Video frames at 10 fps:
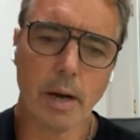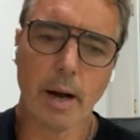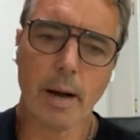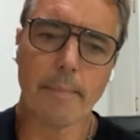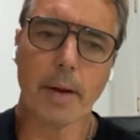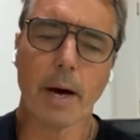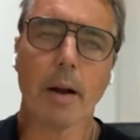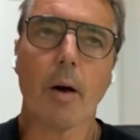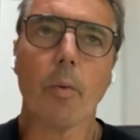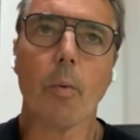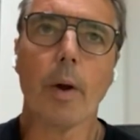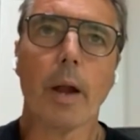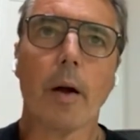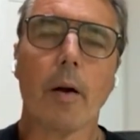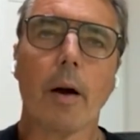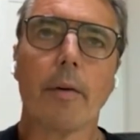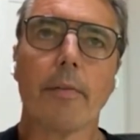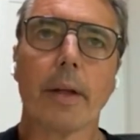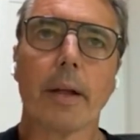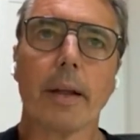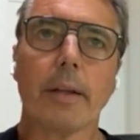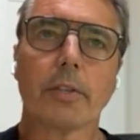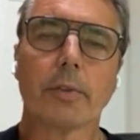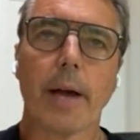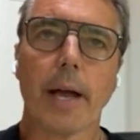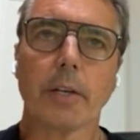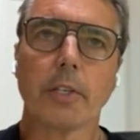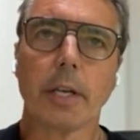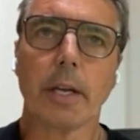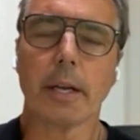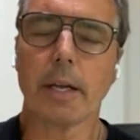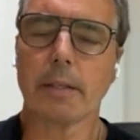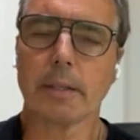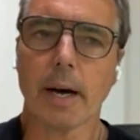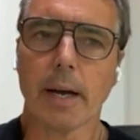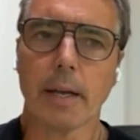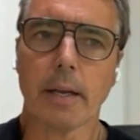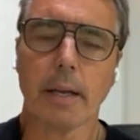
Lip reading: I'm not aware of any strategy, any diet,